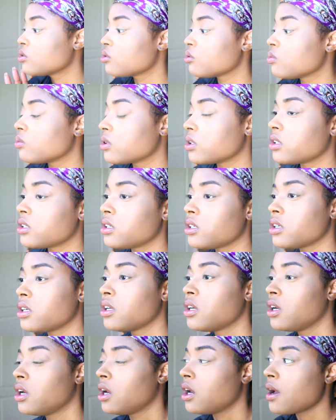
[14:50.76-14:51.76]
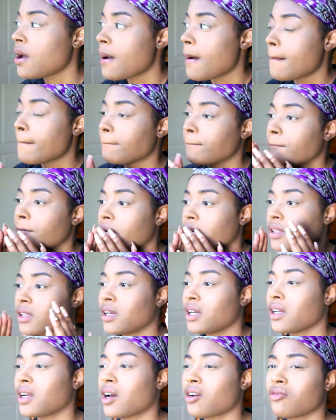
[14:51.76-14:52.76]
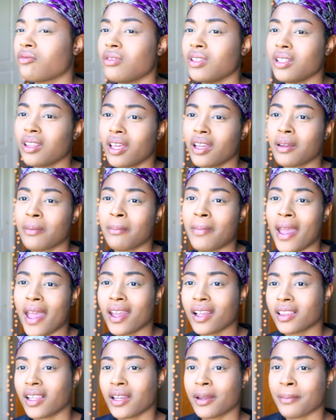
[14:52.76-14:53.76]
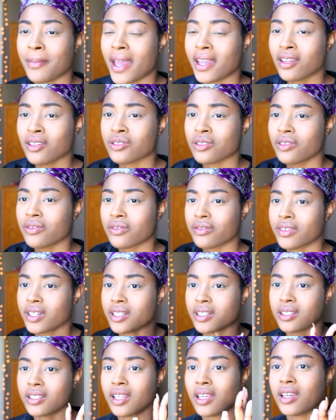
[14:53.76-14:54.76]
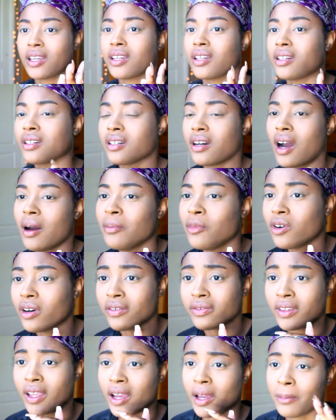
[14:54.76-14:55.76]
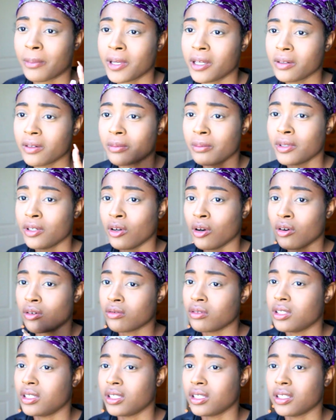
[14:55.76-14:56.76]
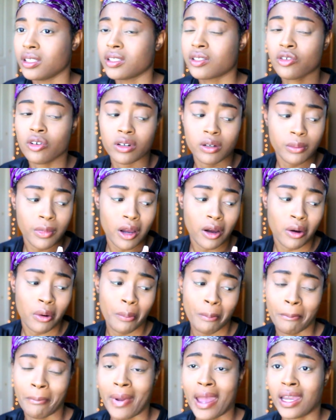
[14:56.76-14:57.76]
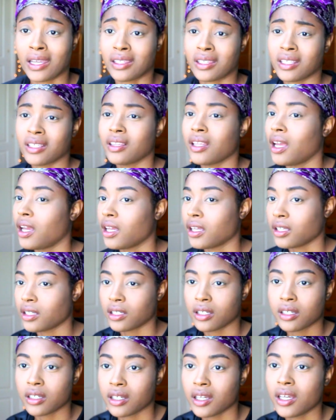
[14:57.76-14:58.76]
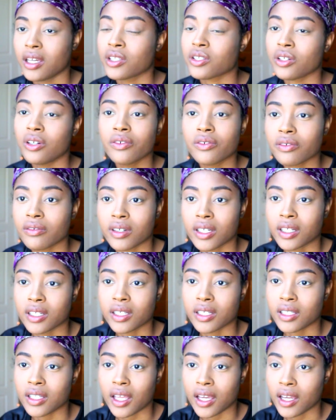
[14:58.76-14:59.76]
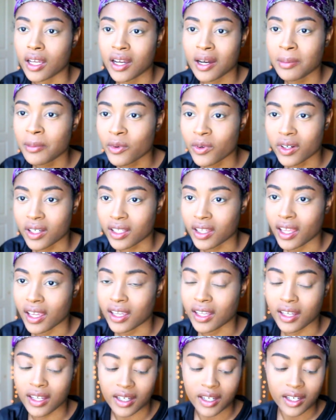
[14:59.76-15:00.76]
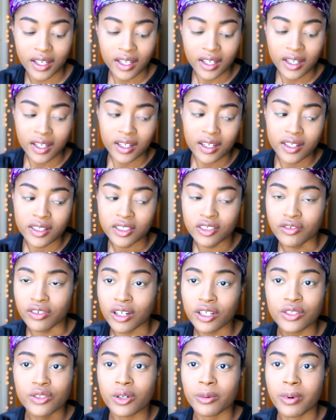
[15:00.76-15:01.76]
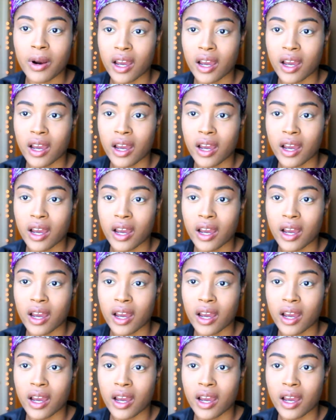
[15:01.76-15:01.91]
a new one but like I don't really like Mac. Like Mac is overrated. Like I'm off that. People be OD talking about Mac. That, like it's overrated. Like come on. Like drugstore